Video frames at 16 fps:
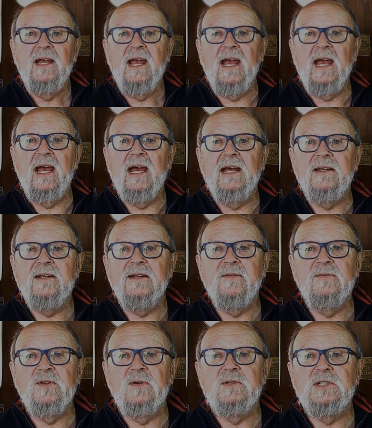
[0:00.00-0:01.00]
and
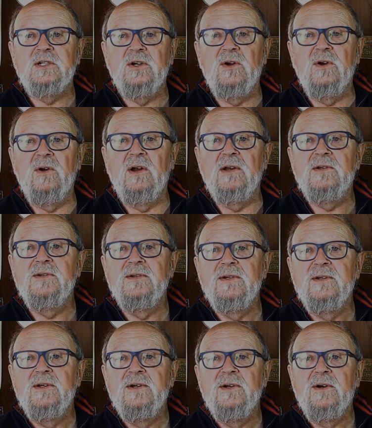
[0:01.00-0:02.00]
if there is a current,
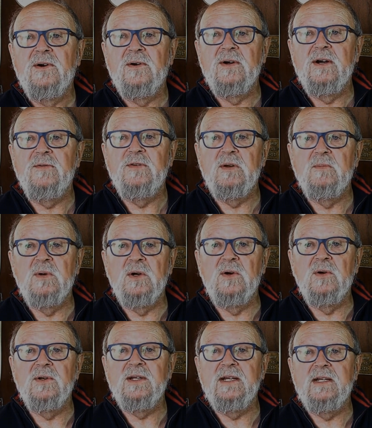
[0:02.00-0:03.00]
or if your
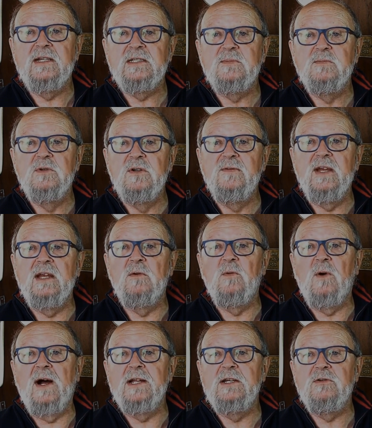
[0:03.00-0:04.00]
boat is moving
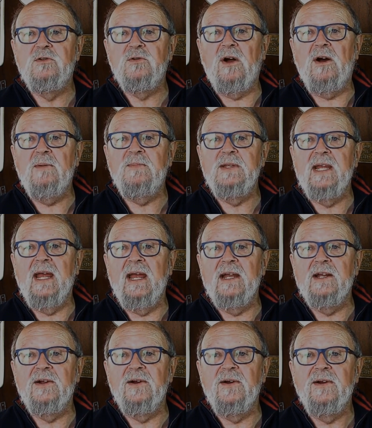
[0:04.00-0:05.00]
while you drop the
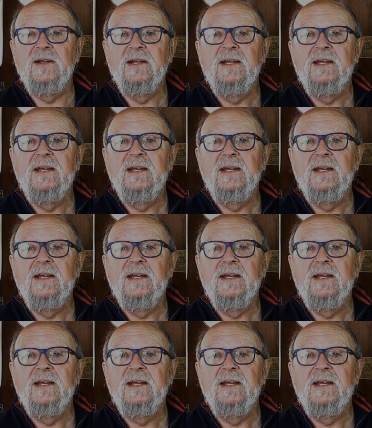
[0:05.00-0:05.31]
anchor,